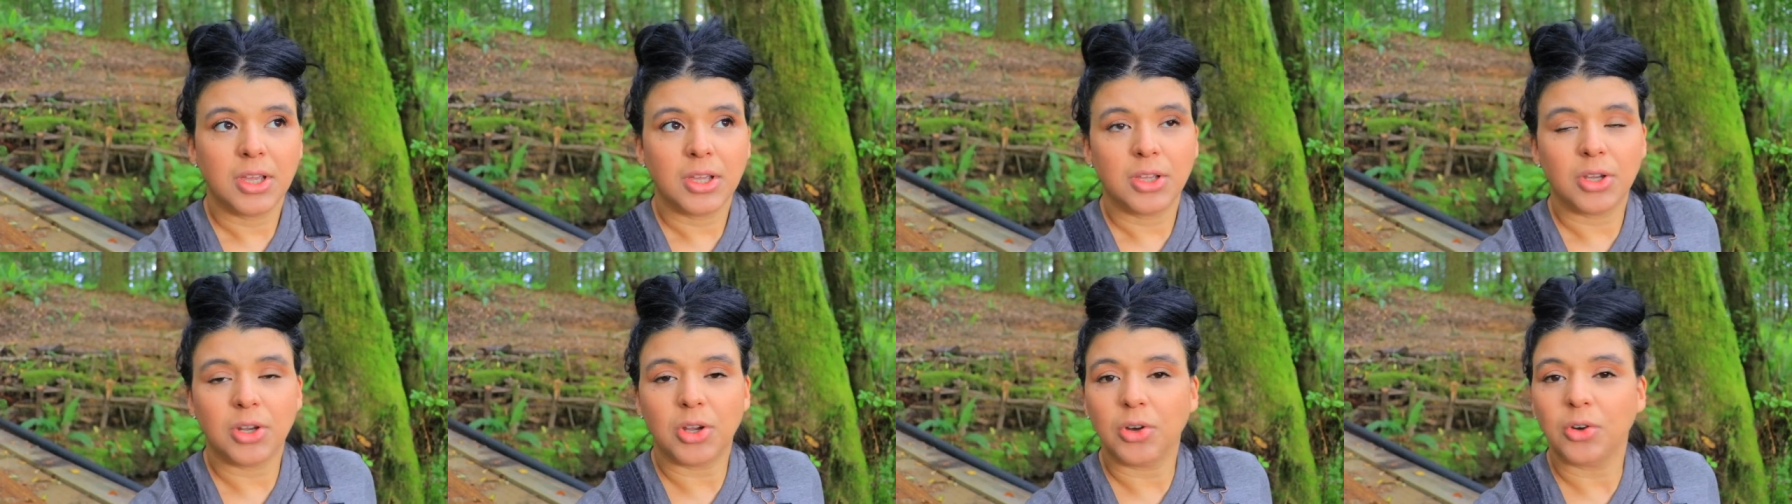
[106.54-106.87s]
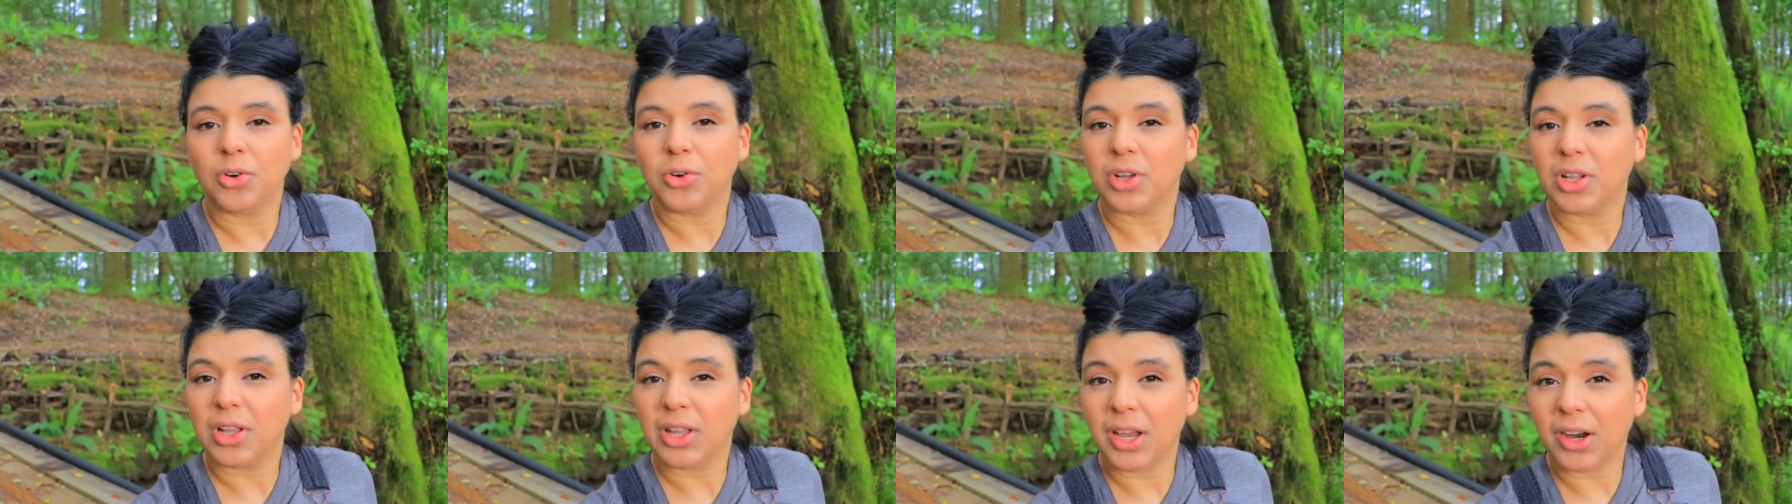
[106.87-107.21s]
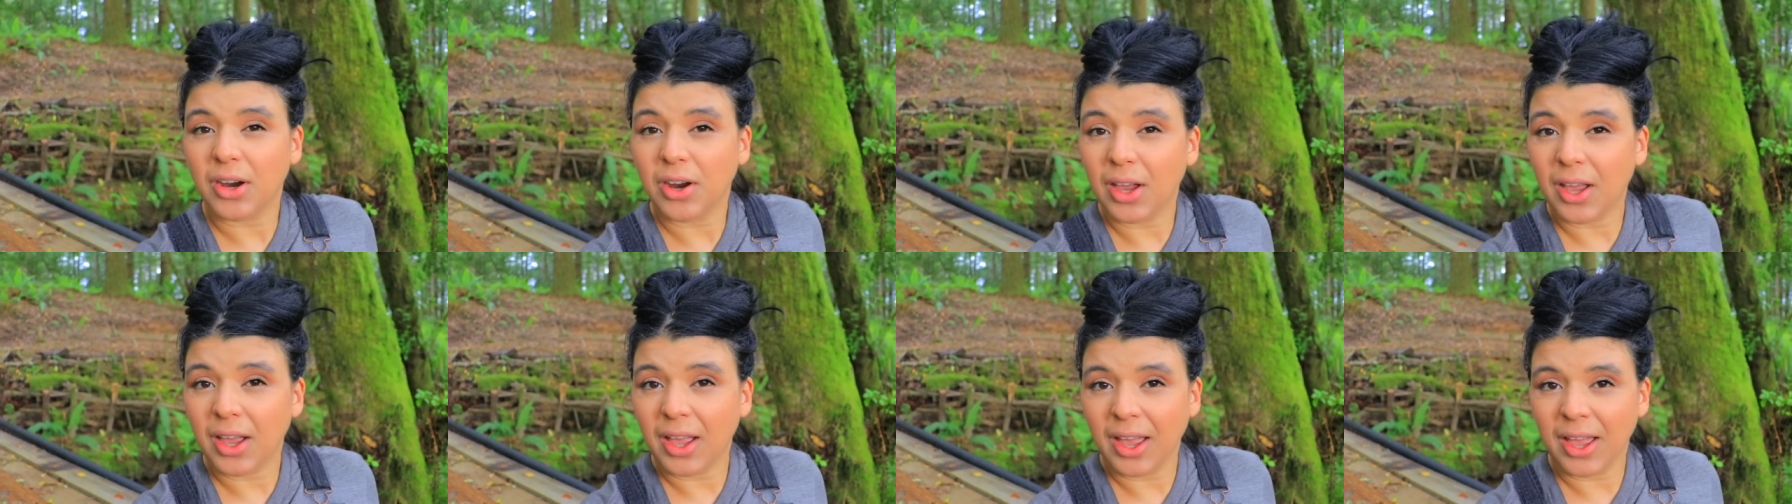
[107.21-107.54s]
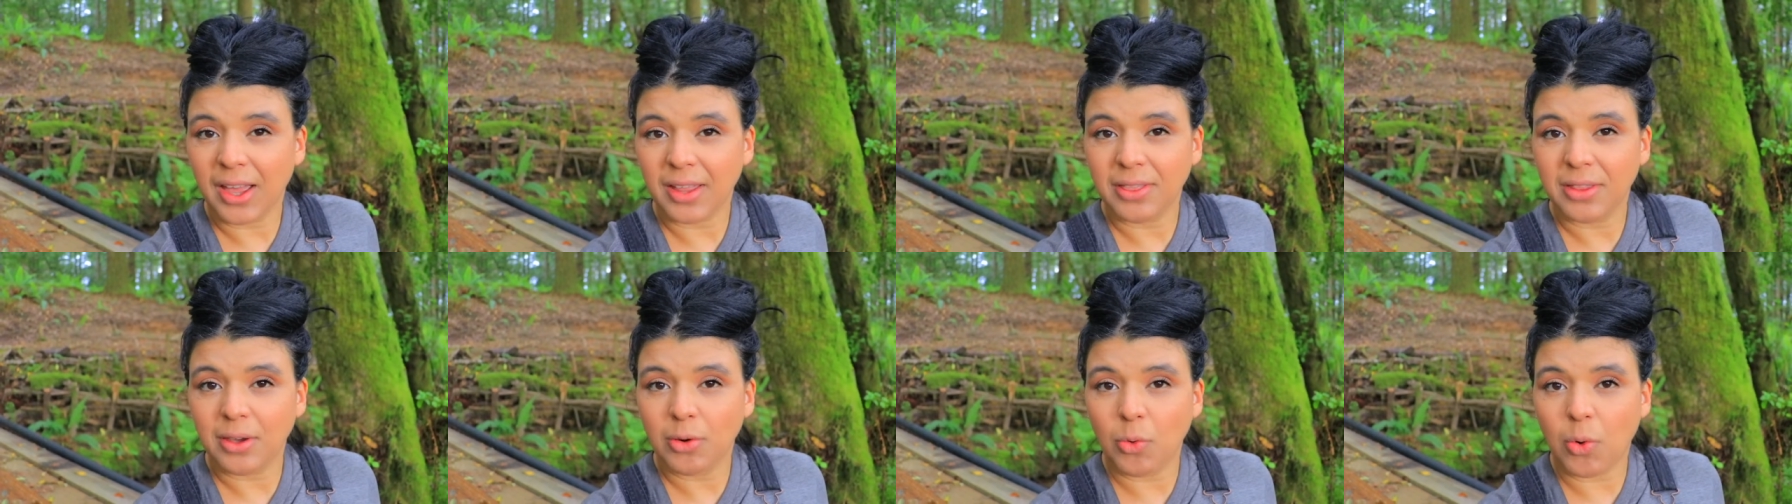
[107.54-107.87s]
you know Clara
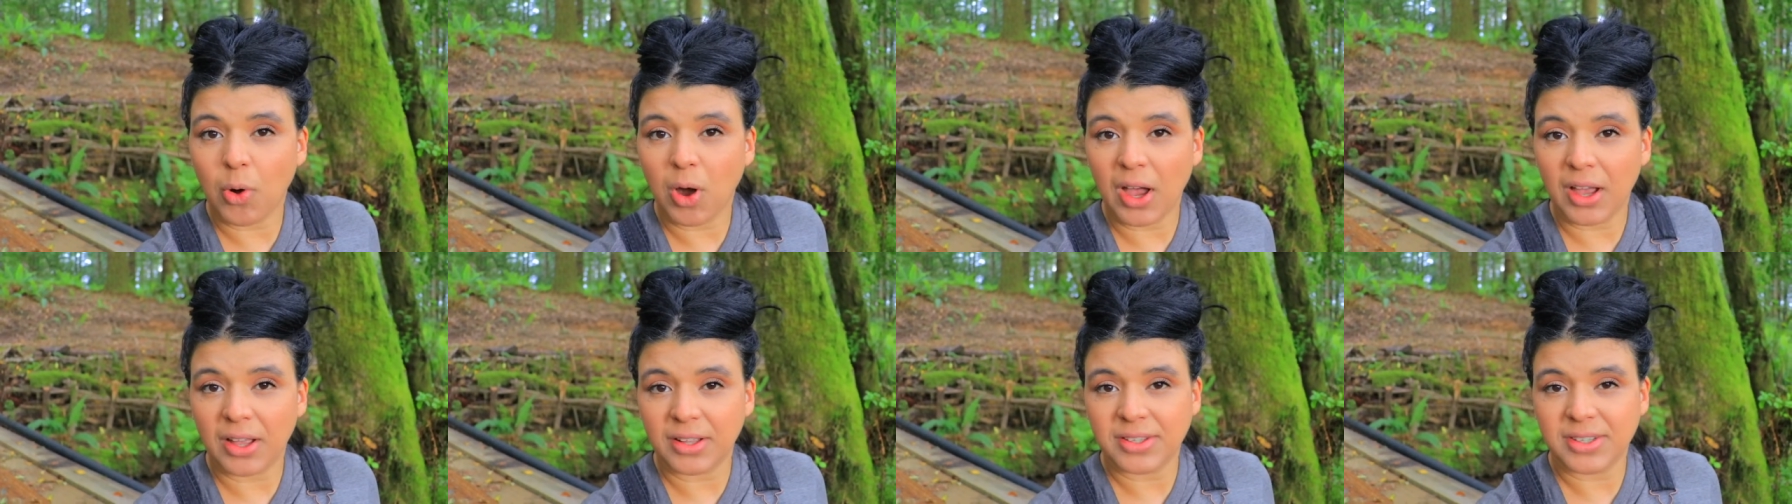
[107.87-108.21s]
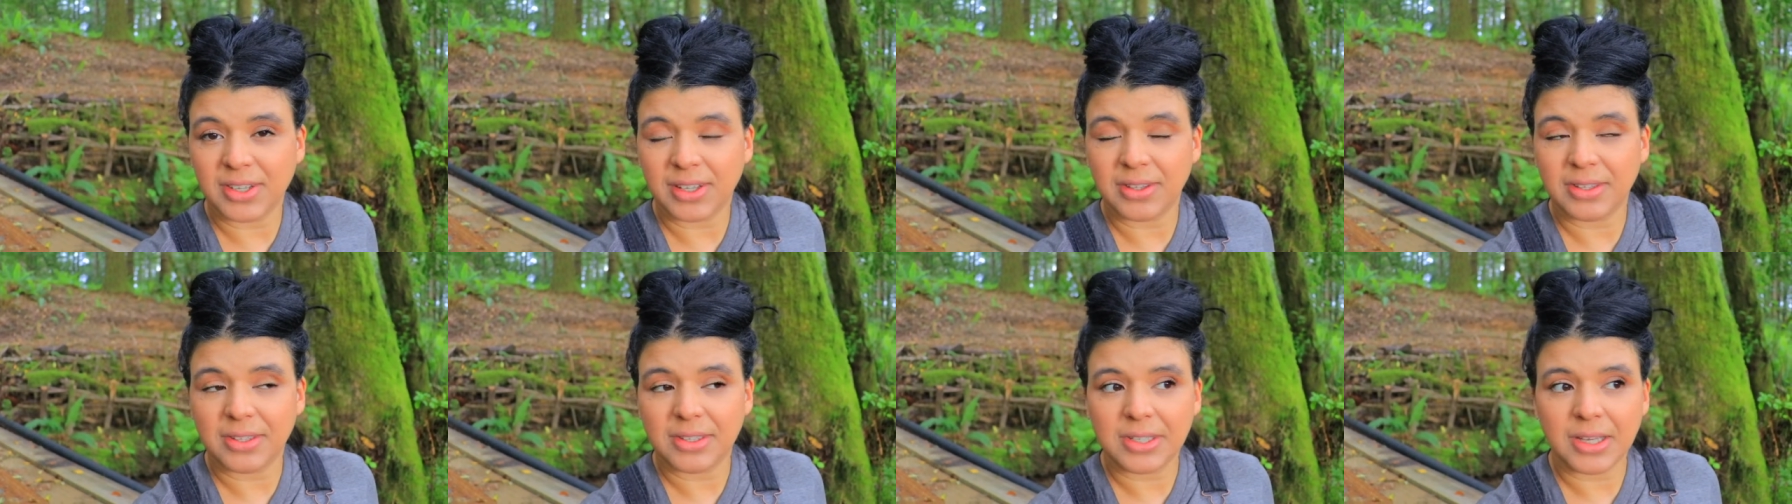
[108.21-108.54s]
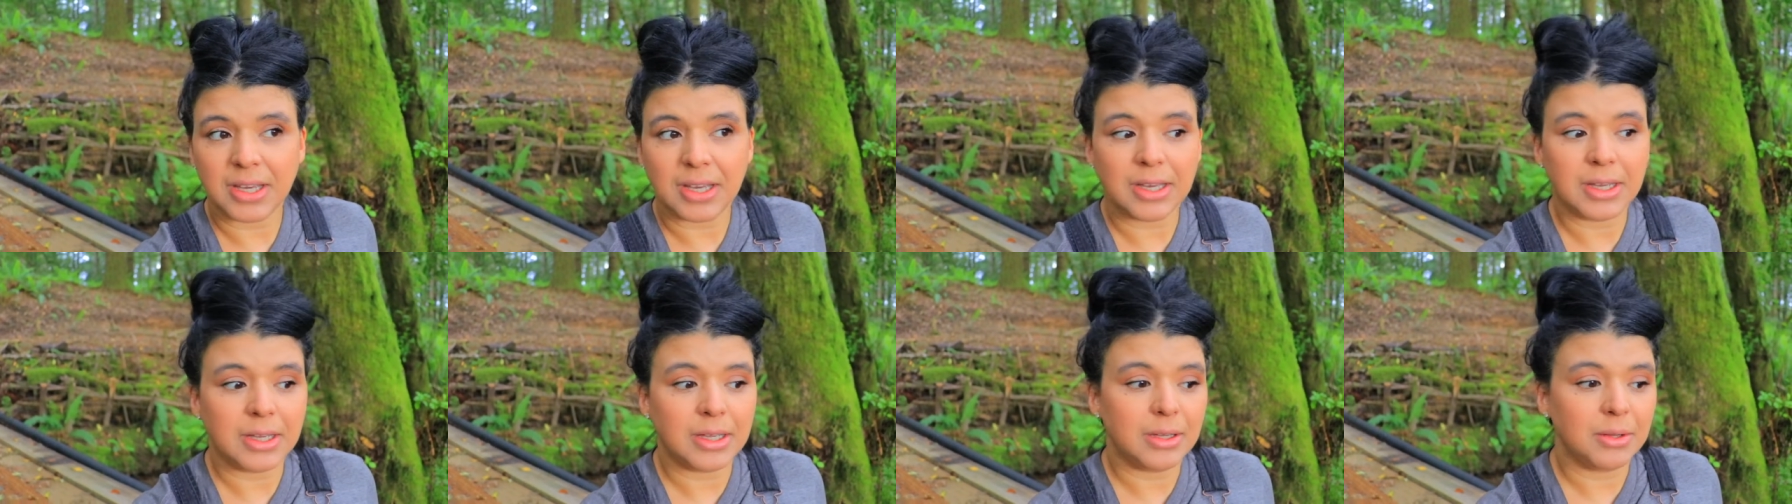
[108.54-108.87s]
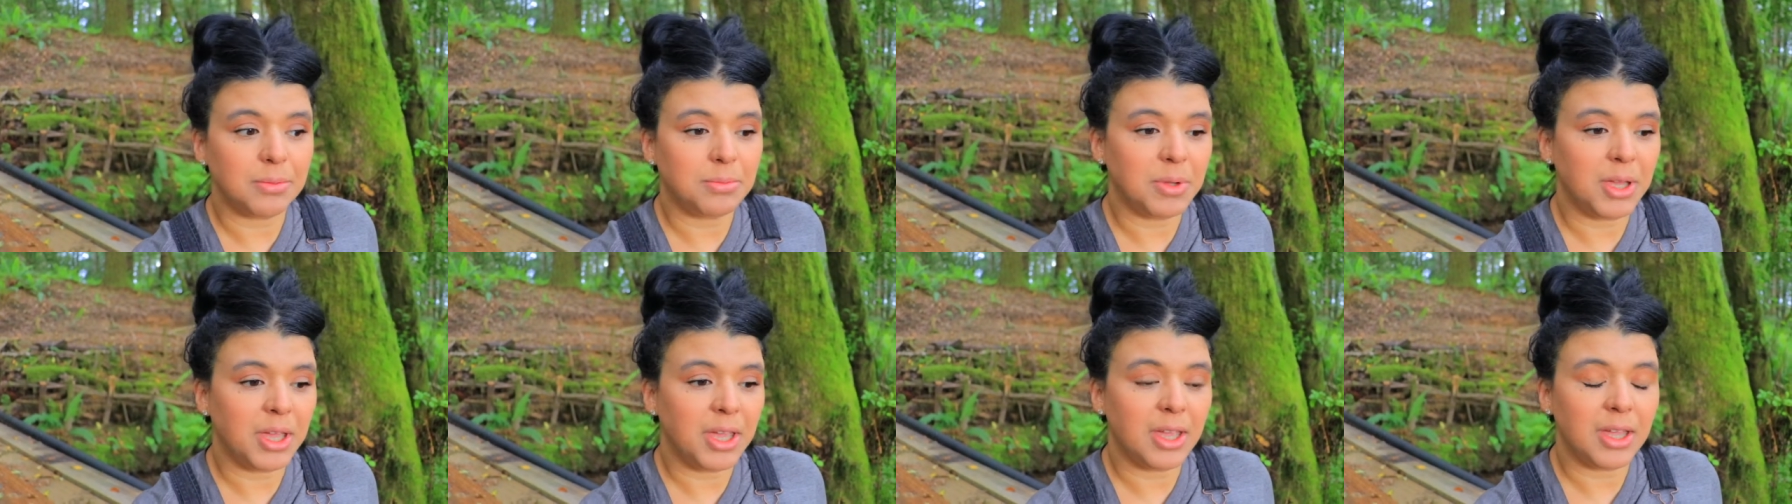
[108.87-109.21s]
had the quads at the time